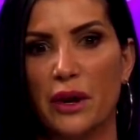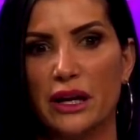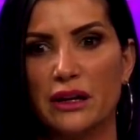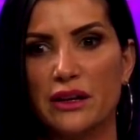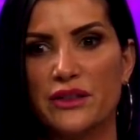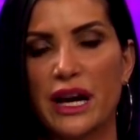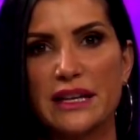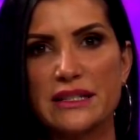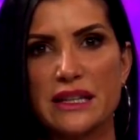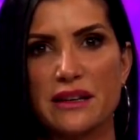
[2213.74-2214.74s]
But the
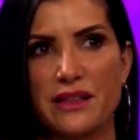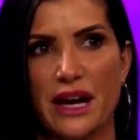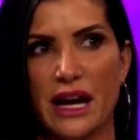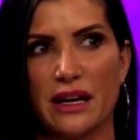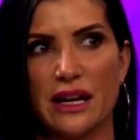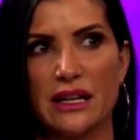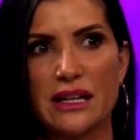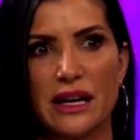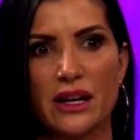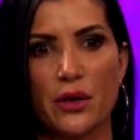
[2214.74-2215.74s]
idea that any
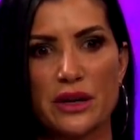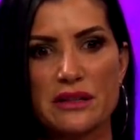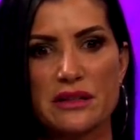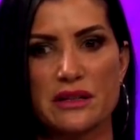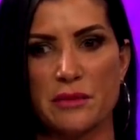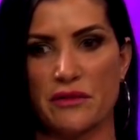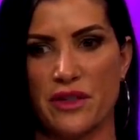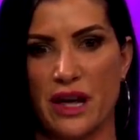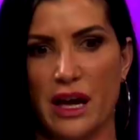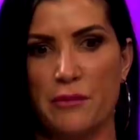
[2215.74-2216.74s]
kind of criticism
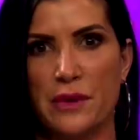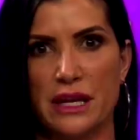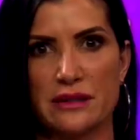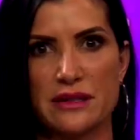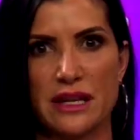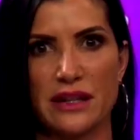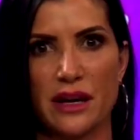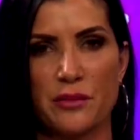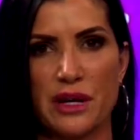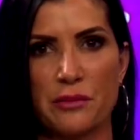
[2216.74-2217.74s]
of them means that
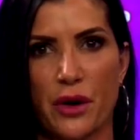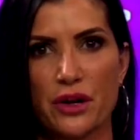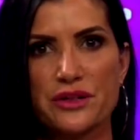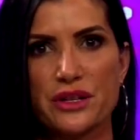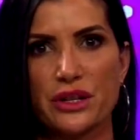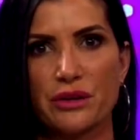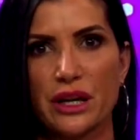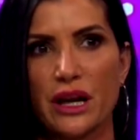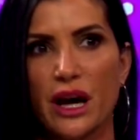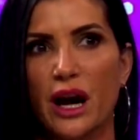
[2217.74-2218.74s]
they are being
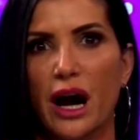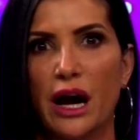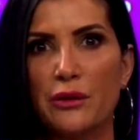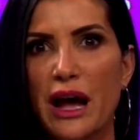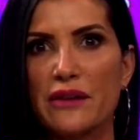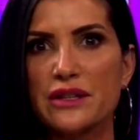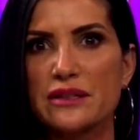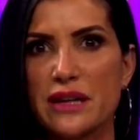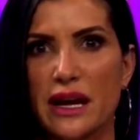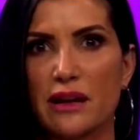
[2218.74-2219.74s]
persecuted, I would have to
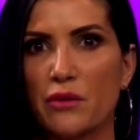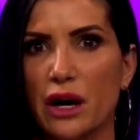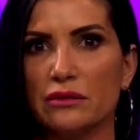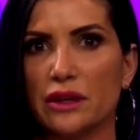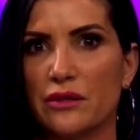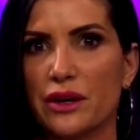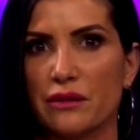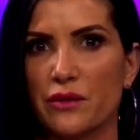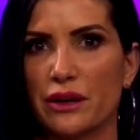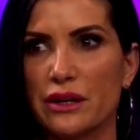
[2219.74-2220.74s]
say, well, you know,
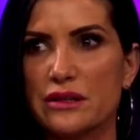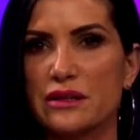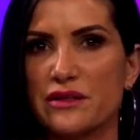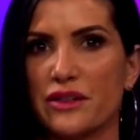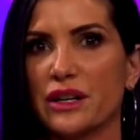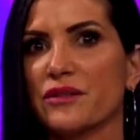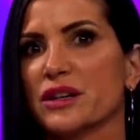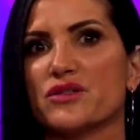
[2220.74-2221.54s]
there is a definitive